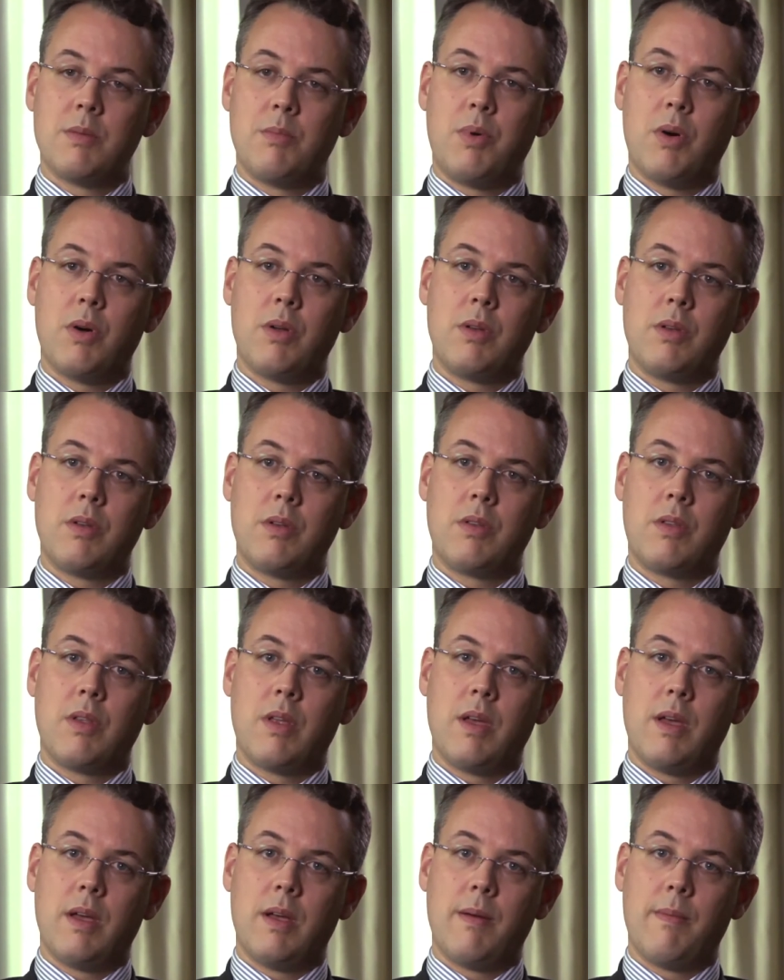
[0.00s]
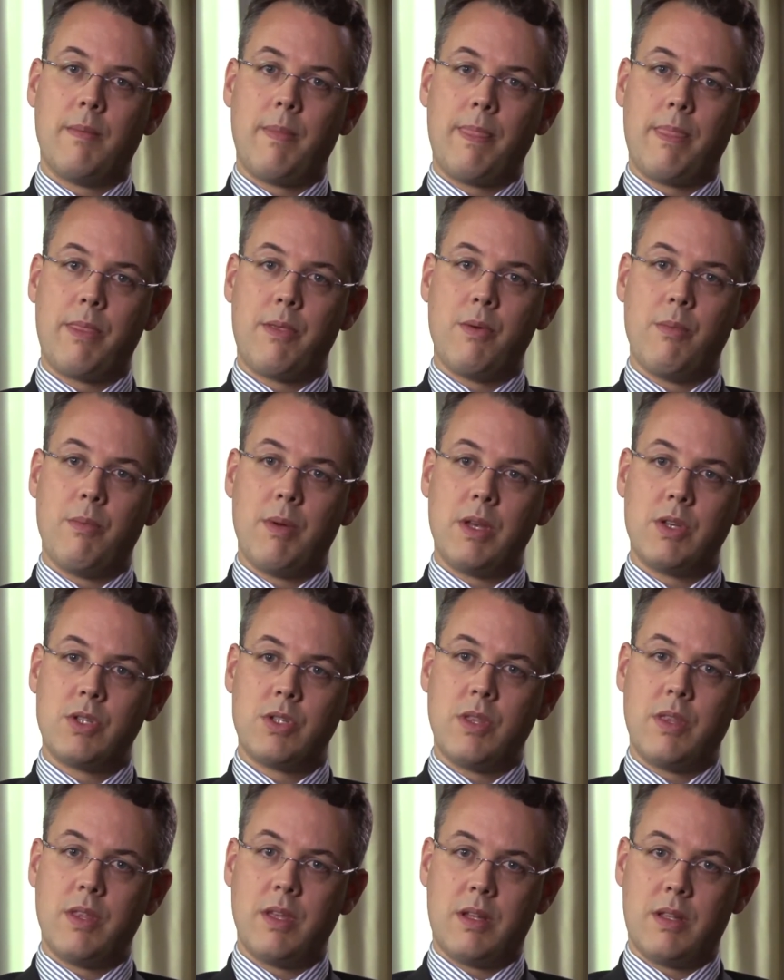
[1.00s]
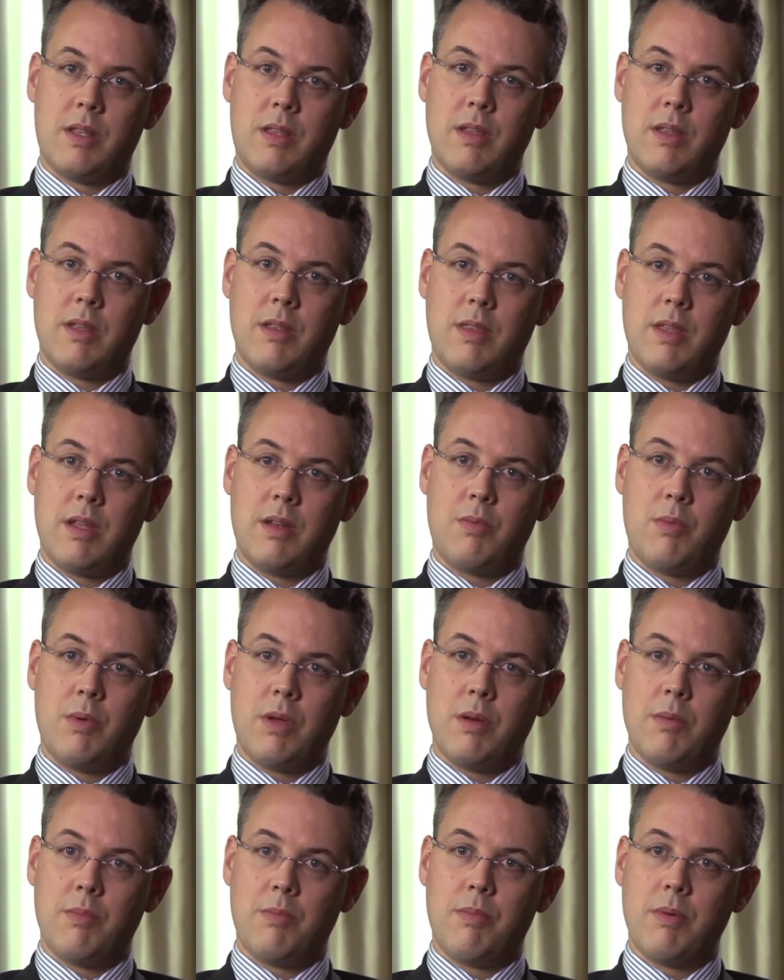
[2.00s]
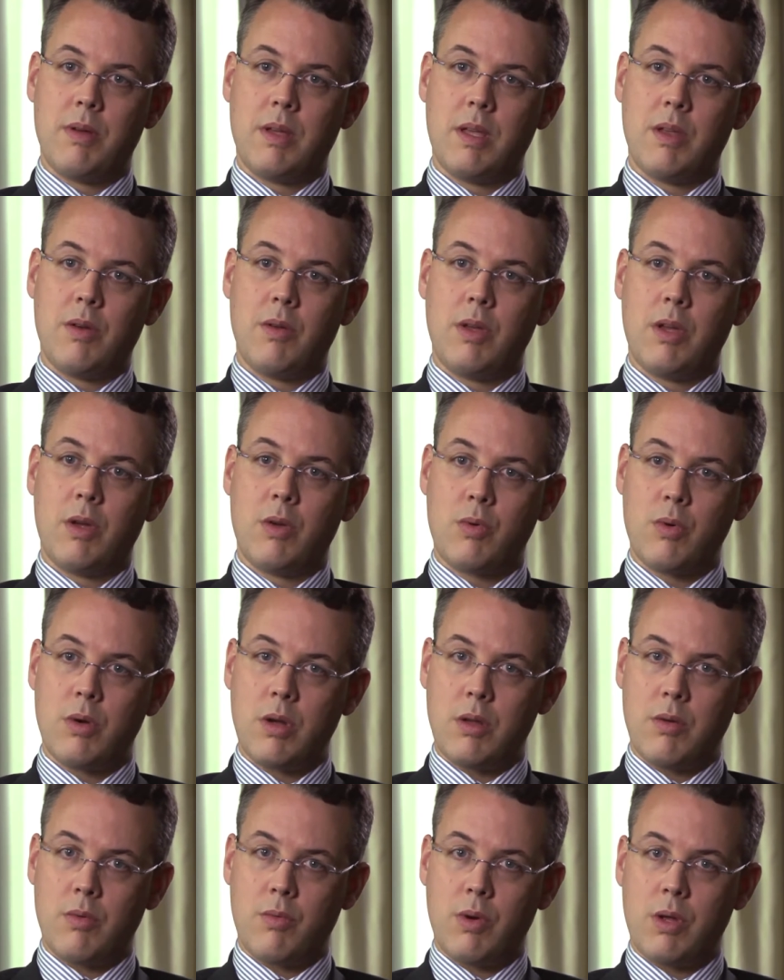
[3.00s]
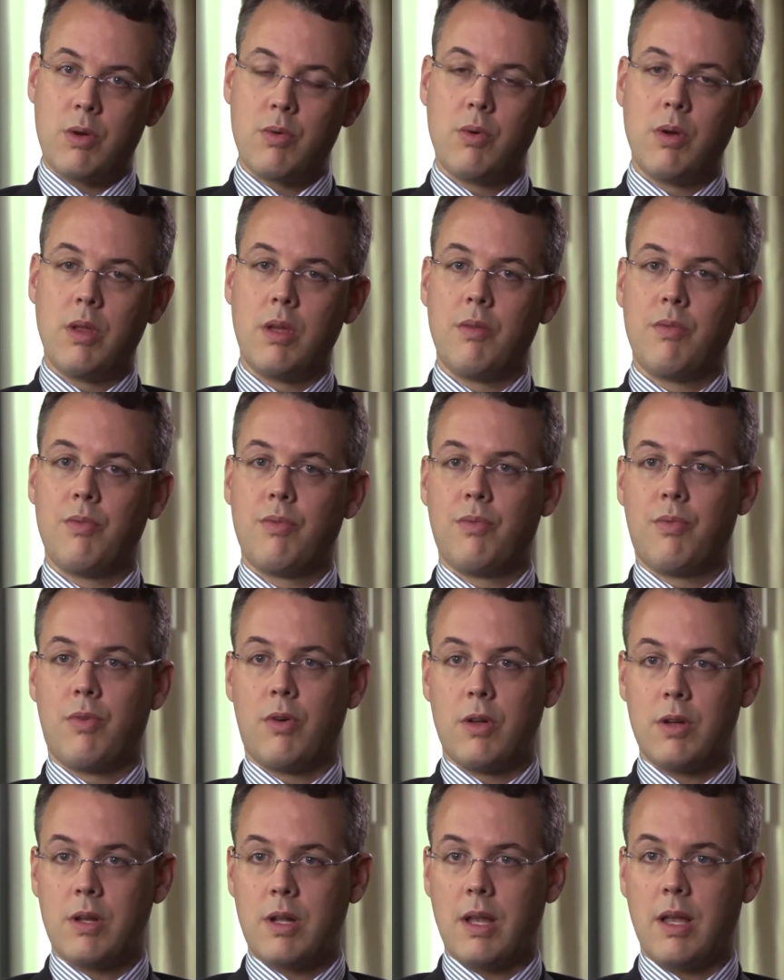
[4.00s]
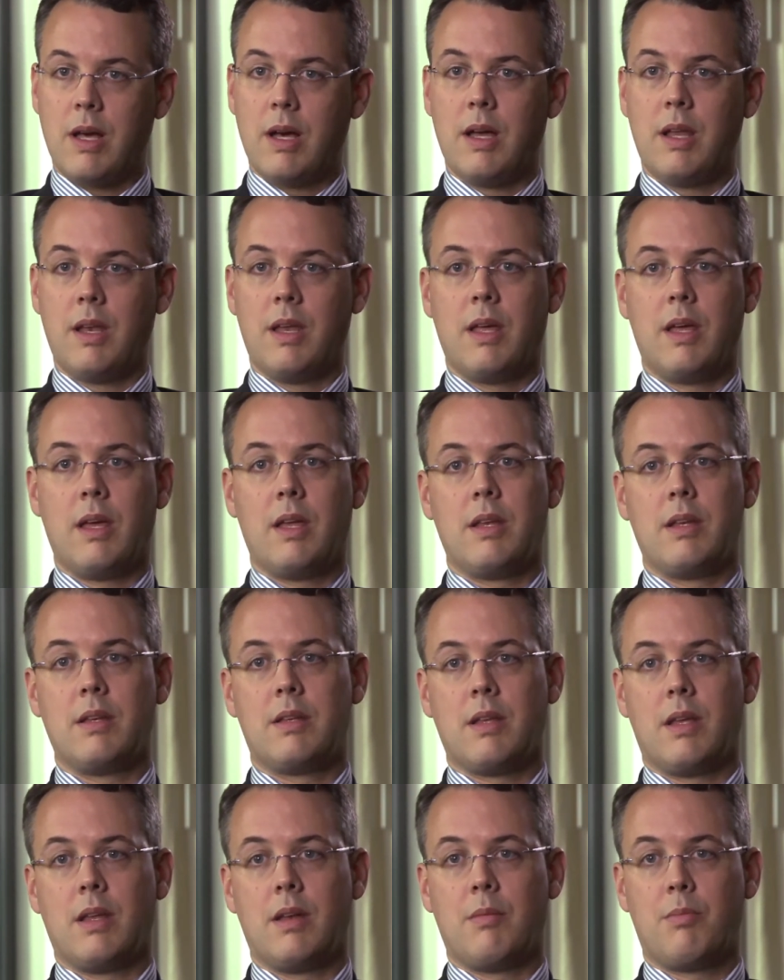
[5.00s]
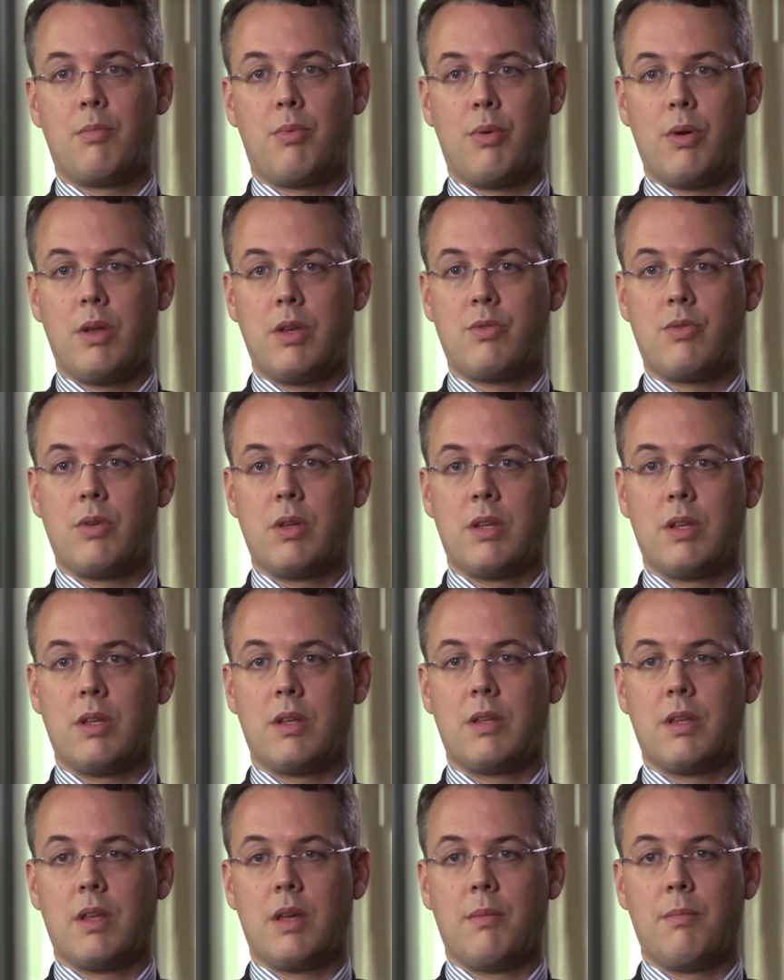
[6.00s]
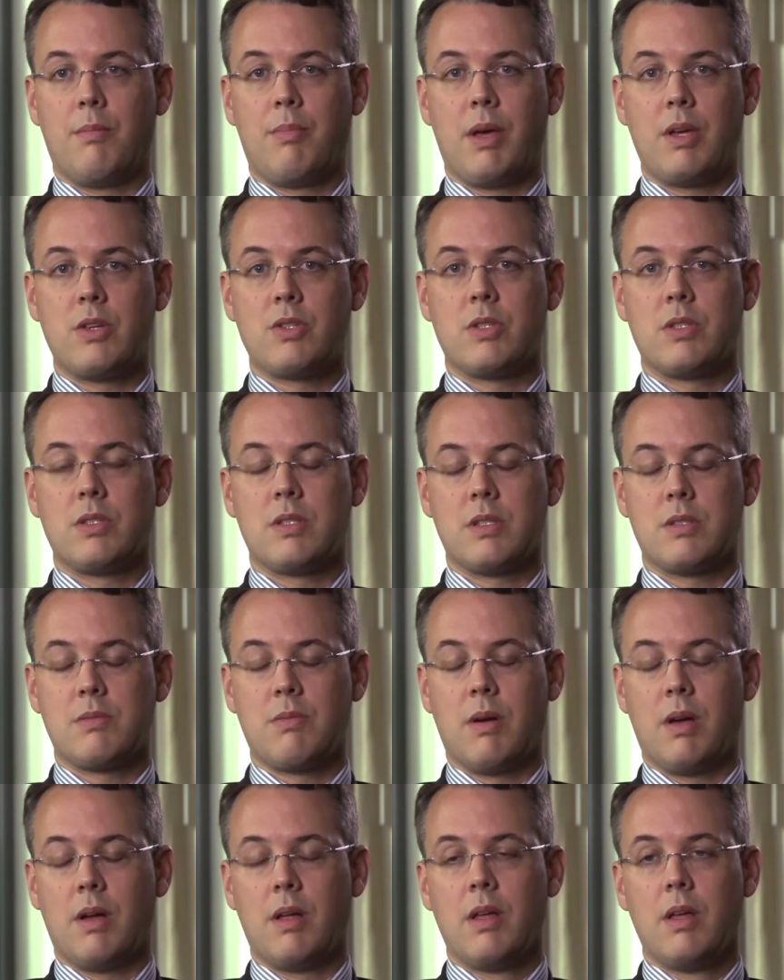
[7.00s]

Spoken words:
important to mention that we are recruiting frontline and pre-treated patients as well.